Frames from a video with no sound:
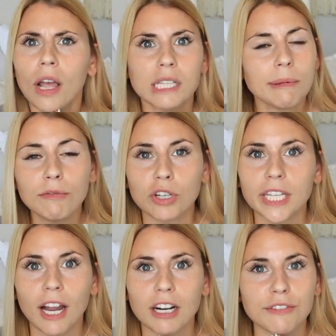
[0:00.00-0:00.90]
It's been
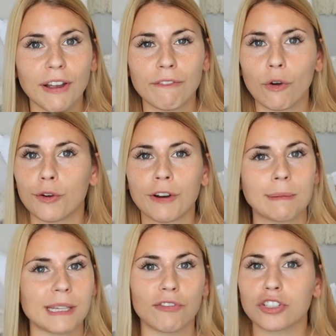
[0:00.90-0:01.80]
really hard to find photo
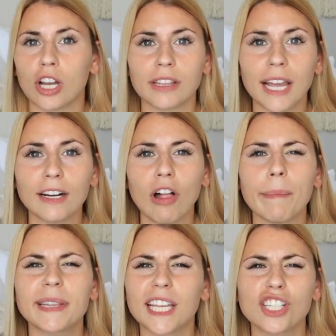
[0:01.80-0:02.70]
frames. I've looked online a
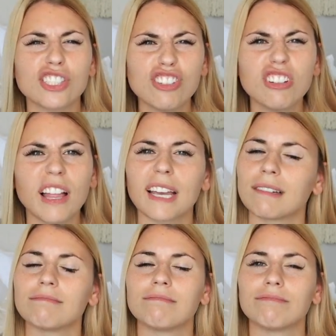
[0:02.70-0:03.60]
lot, but they just look like
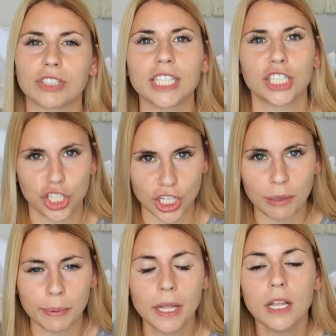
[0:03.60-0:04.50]
really
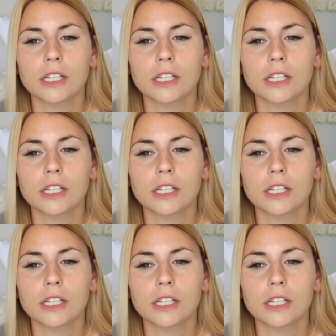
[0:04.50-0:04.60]
cheap.